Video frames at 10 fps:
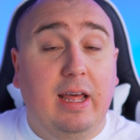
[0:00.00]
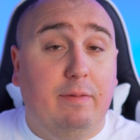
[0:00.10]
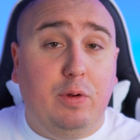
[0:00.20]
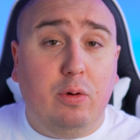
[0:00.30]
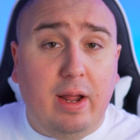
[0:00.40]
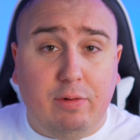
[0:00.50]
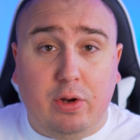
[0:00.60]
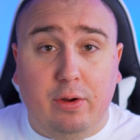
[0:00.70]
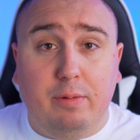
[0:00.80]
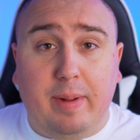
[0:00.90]
If you don't have a
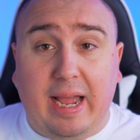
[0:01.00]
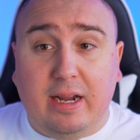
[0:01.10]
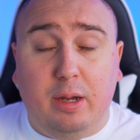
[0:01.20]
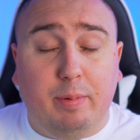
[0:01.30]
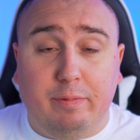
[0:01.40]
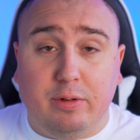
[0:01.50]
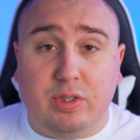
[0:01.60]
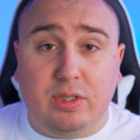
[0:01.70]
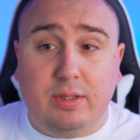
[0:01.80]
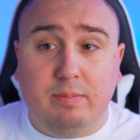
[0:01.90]
good backup of your
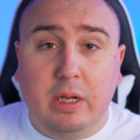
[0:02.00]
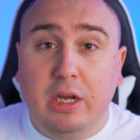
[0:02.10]
system,